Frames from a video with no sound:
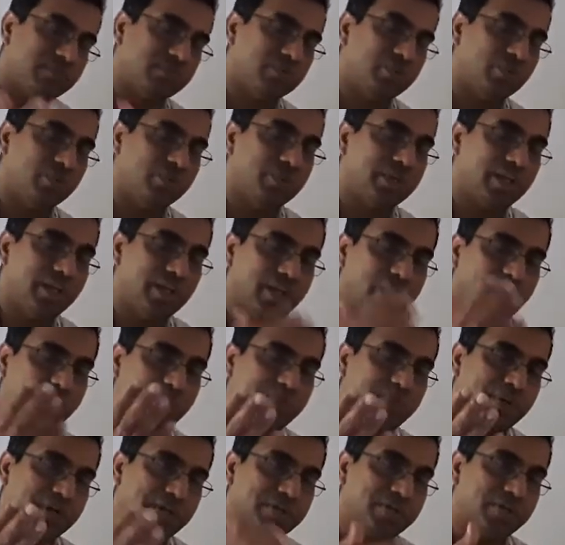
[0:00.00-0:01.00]
routine
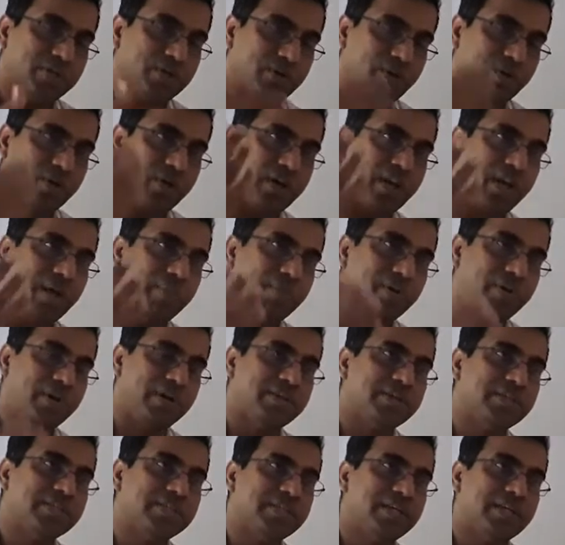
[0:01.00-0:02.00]
outpatient or an
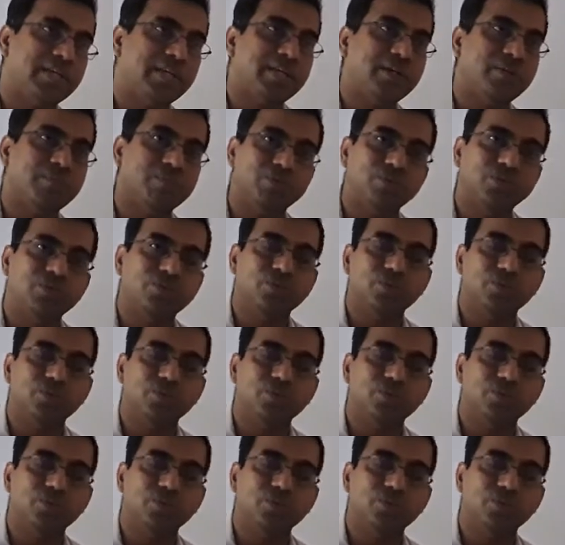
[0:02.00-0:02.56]
ambulatory setting.